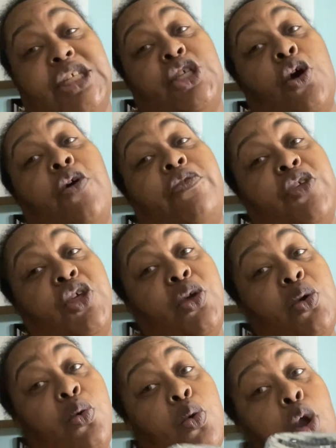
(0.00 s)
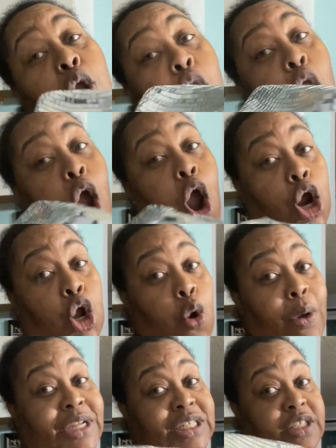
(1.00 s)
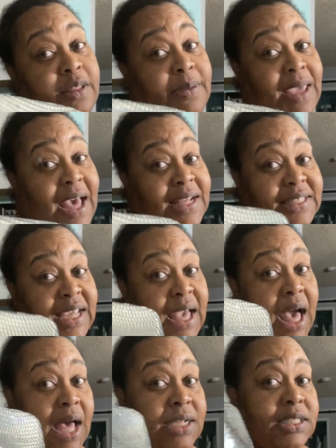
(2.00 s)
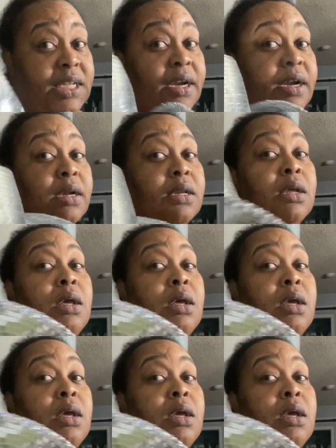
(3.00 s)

So if you are going to the Beyonce concert,